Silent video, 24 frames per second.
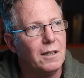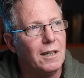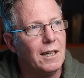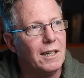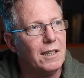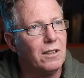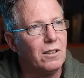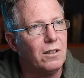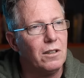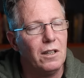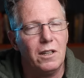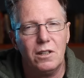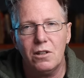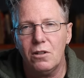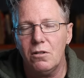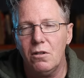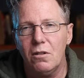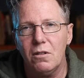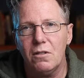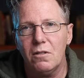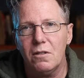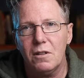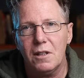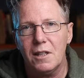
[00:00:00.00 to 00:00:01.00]
it's, it's
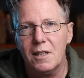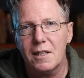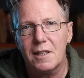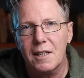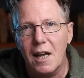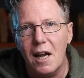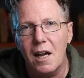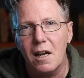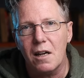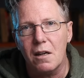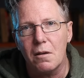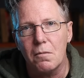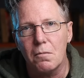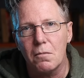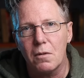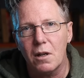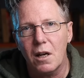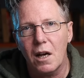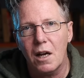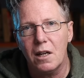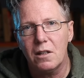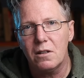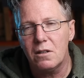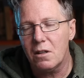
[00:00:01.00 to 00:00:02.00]
not the same
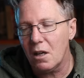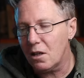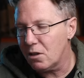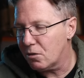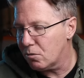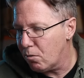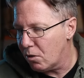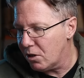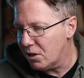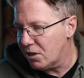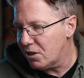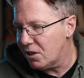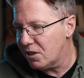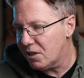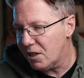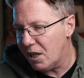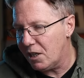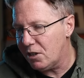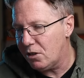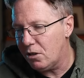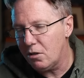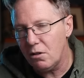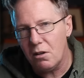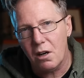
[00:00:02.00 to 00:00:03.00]
as, as one to
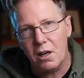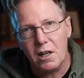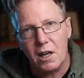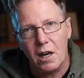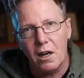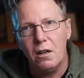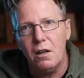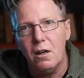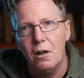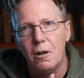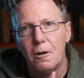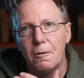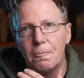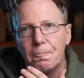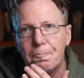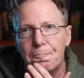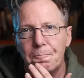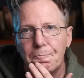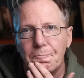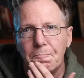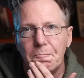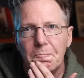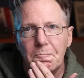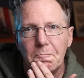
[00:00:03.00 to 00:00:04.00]
say to you, okay,
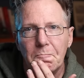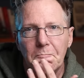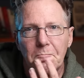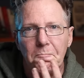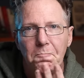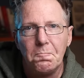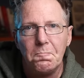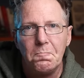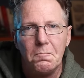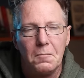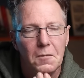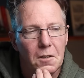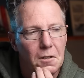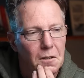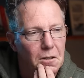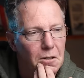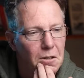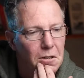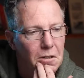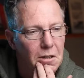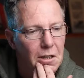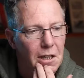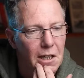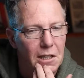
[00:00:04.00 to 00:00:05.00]

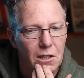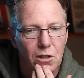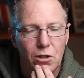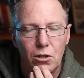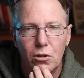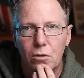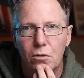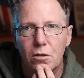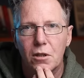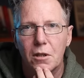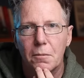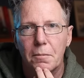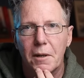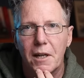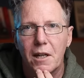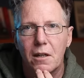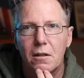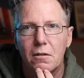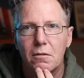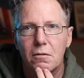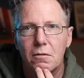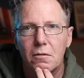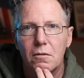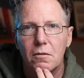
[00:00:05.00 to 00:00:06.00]
let's talk
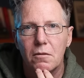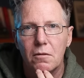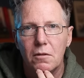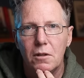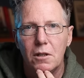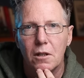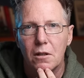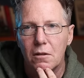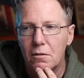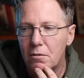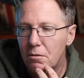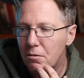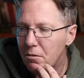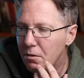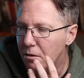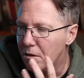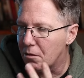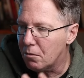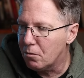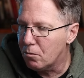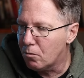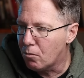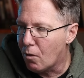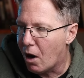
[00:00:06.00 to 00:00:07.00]
about, you know,
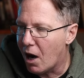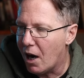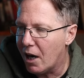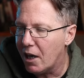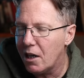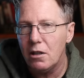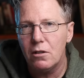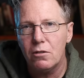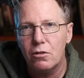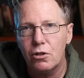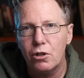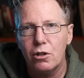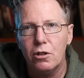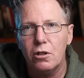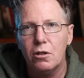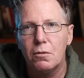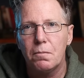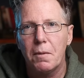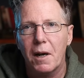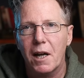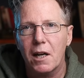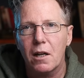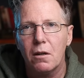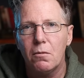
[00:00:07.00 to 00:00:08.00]
uh, why you choose
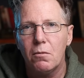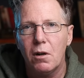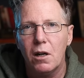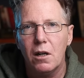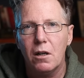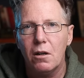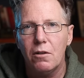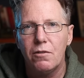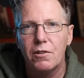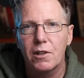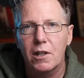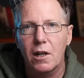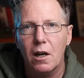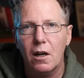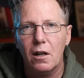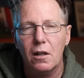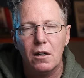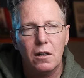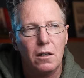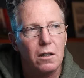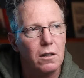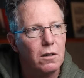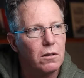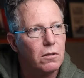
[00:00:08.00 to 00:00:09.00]
black and white over
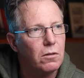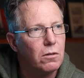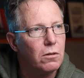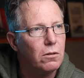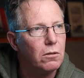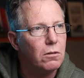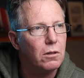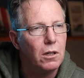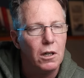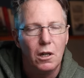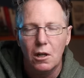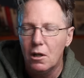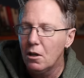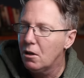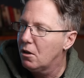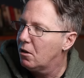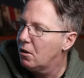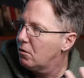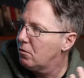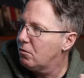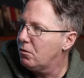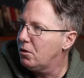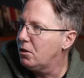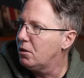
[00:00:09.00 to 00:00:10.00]
color or,
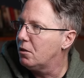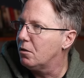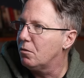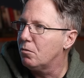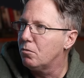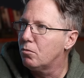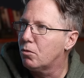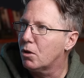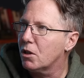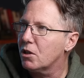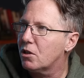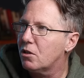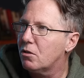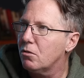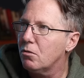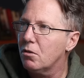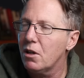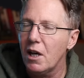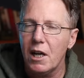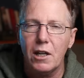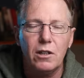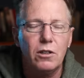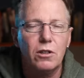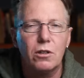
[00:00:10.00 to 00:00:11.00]
you know, what's
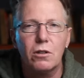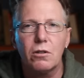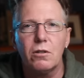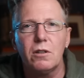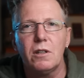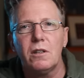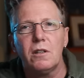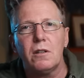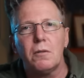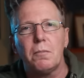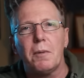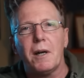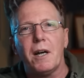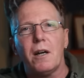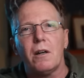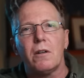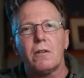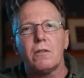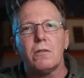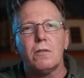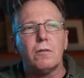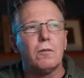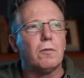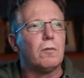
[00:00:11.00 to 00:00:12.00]
your lens choices
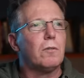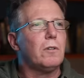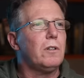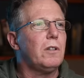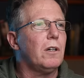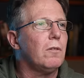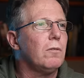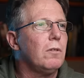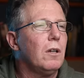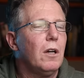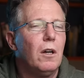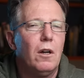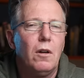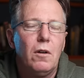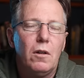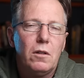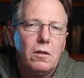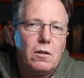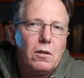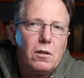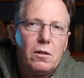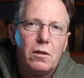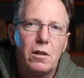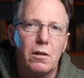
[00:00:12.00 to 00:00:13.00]
about or, you know,
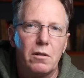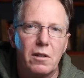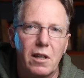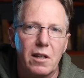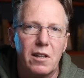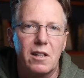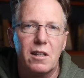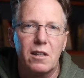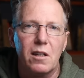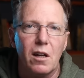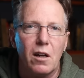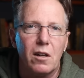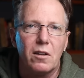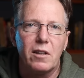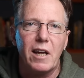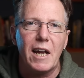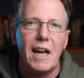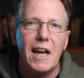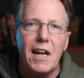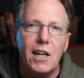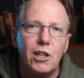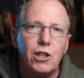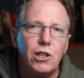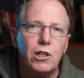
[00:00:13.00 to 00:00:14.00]
the, the,
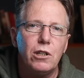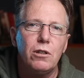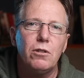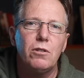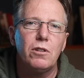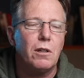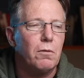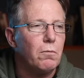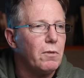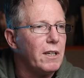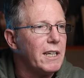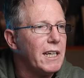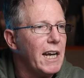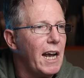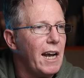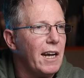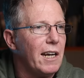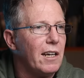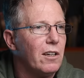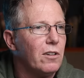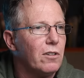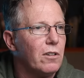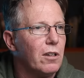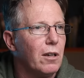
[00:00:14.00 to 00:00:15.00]
the issues that we
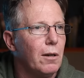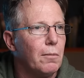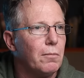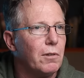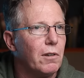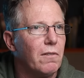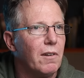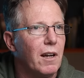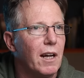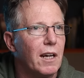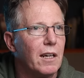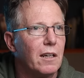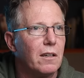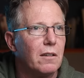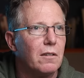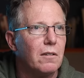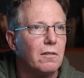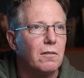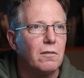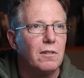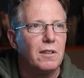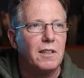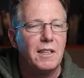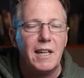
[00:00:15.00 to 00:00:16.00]
get in terms of like
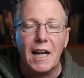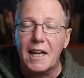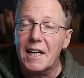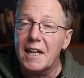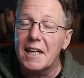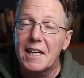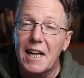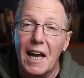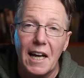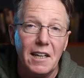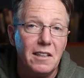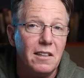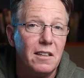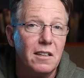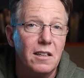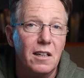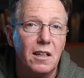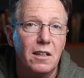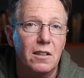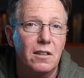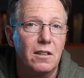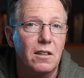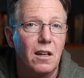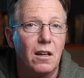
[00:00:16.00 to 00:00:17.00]
second guessing
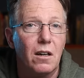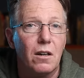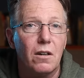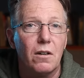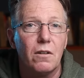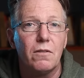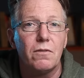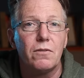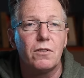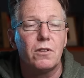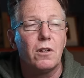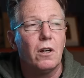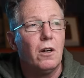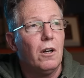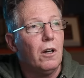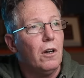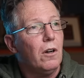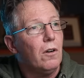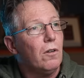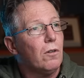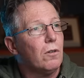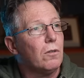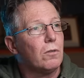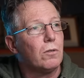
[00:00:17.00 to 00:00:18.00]
ourselves
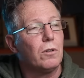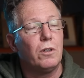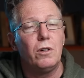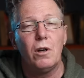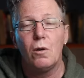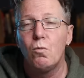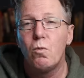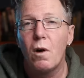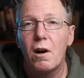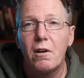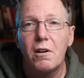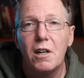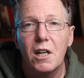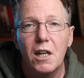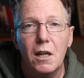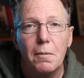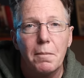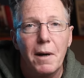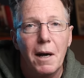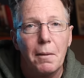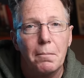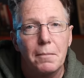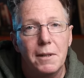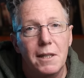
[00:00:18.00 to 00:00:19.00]
or you know worrying
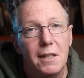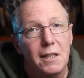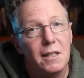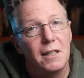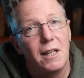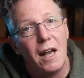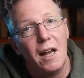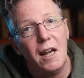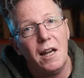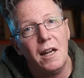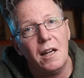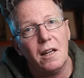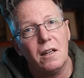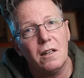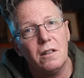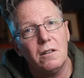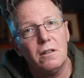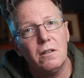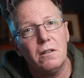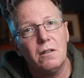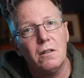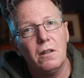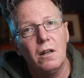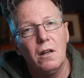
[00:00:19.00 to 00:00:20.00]
about
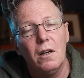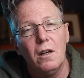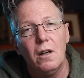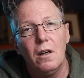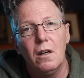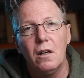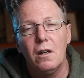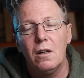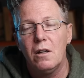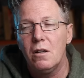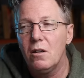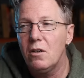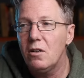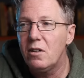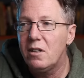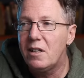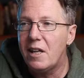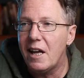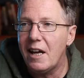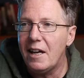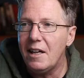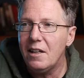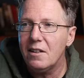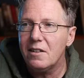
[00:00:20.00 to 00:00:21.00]
mistakes
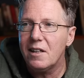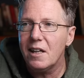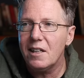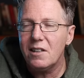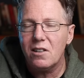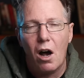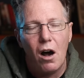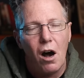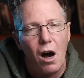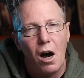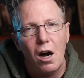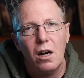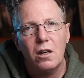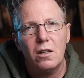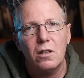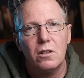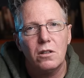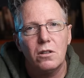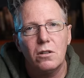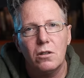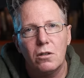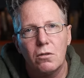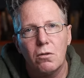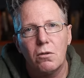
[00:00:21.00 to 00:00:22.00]
they that's harder
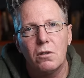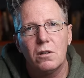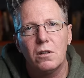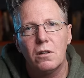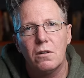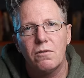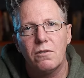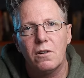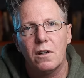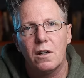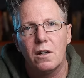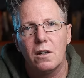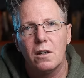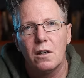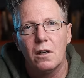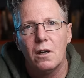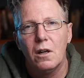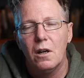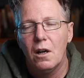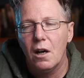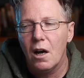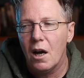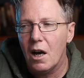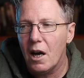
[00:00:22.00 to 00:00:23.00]
to quantify
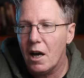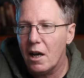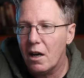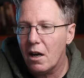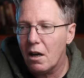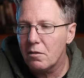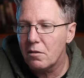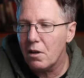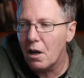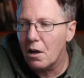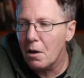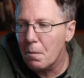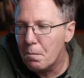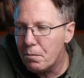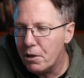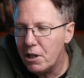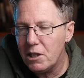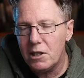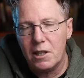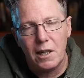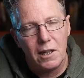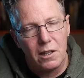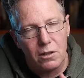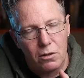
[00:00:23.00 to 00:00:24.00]
and i I'd
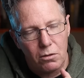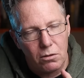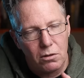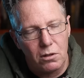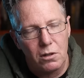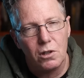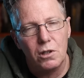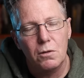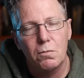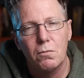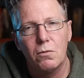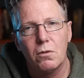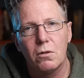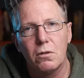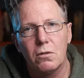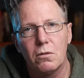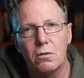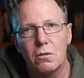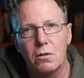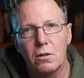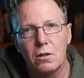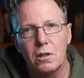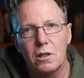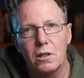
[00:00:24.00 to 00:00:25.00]
appreciate it's also a smaller
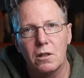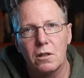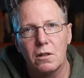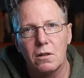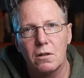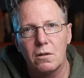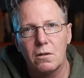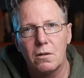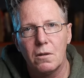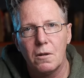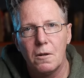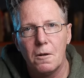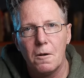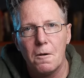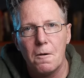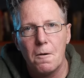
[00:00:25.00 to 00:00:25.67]
audience